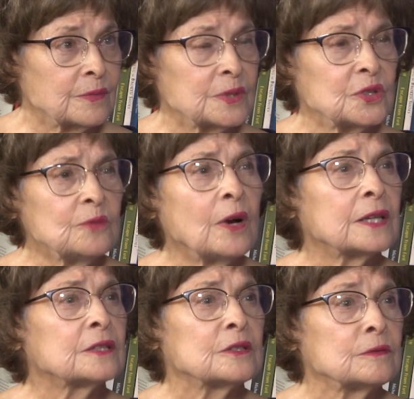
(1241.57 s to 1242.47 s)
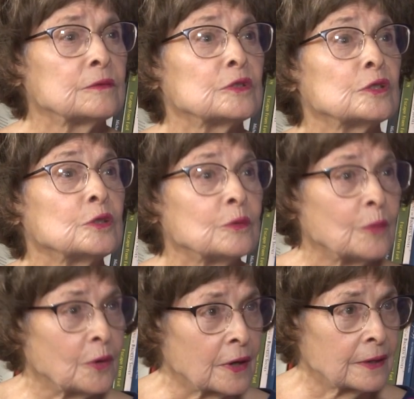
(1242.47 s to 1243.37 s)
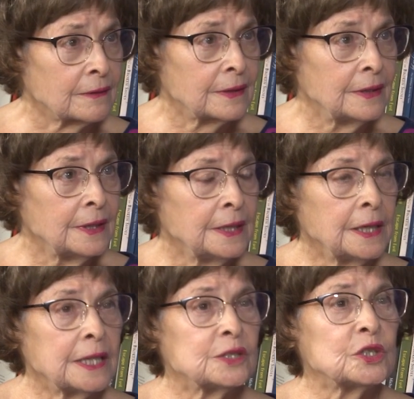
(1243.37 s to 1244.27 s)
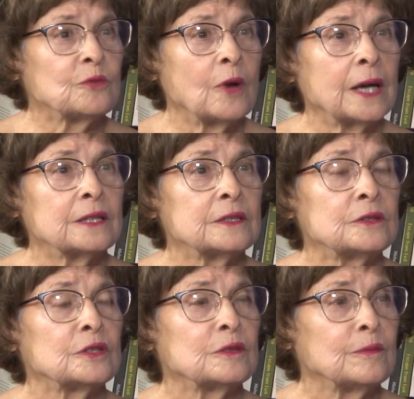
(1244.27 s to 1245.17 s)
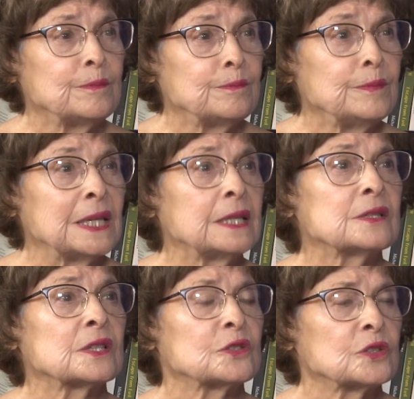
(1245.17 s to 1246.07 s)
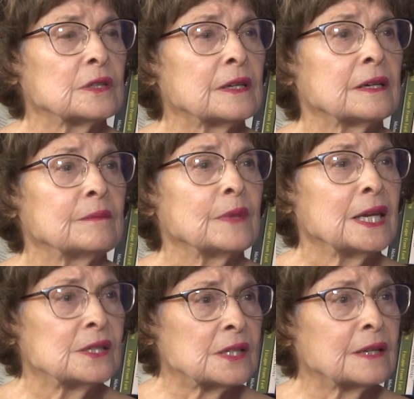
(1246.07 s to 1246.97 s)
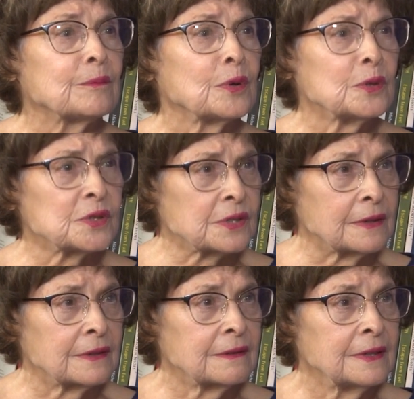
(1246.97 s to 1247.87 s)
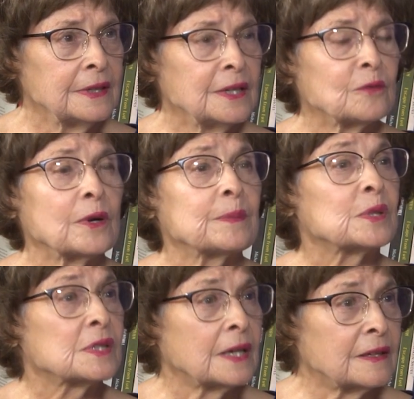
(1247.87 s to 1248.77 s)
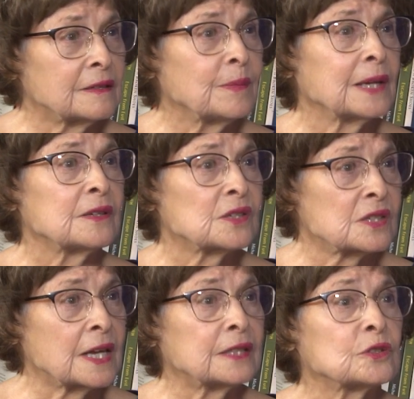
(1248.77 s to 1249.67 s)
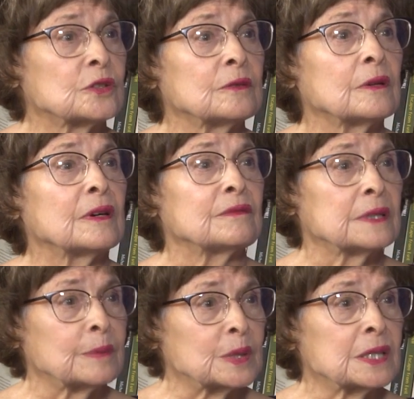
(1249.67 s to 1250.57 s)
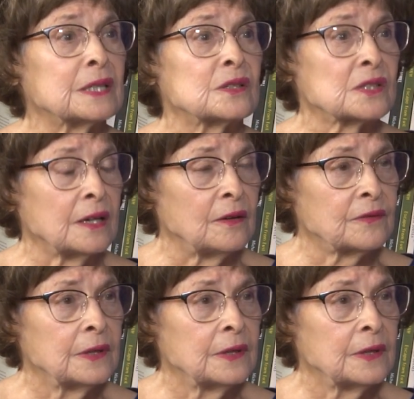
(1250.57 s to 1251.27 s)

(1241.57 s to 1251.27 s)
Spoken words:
But she wanted to do more. And she wanted to be such an amazing person, represented by the Statue of Liberty itself.